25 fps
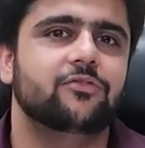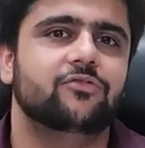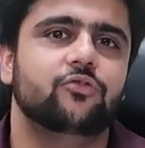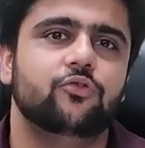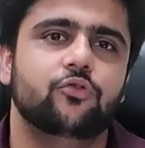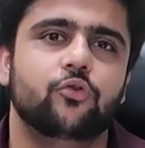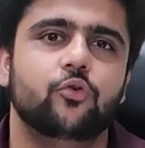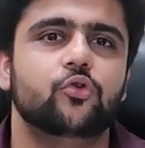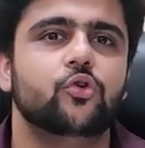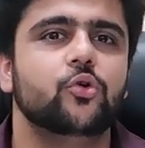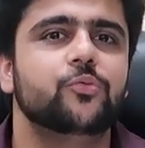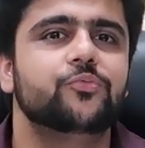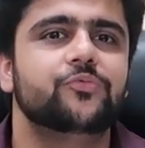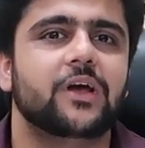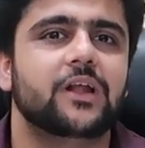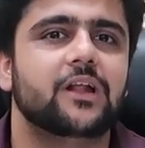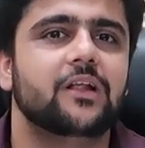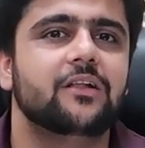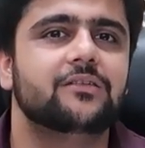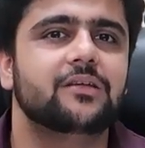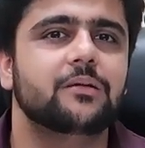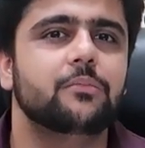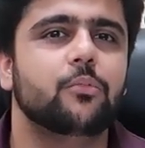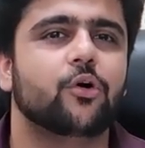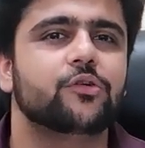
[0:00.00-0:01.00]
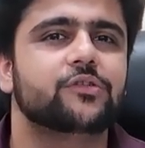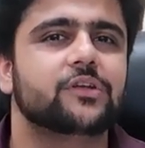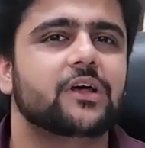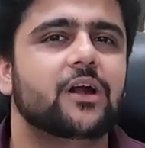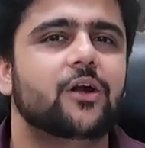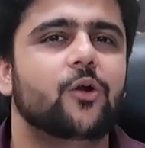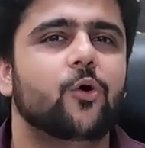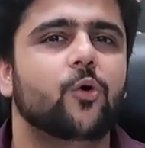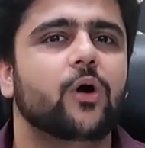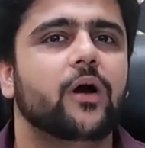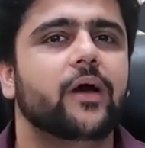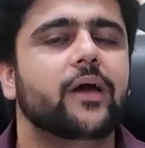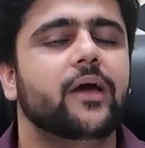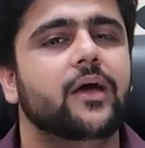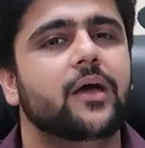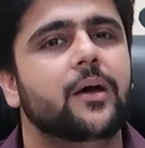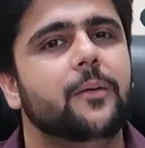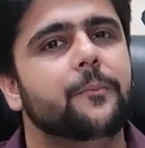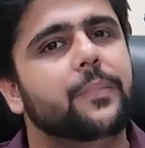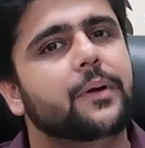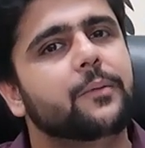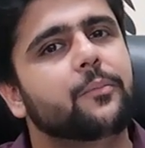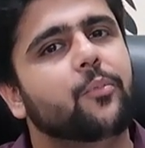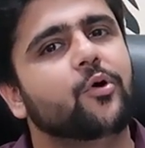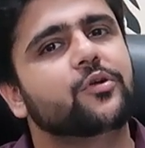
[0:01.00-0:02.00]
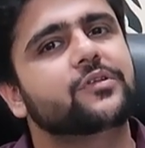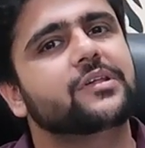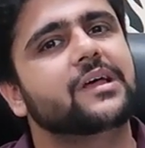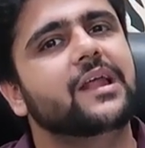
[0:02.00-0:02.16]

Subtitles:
including those from our YouTube channel,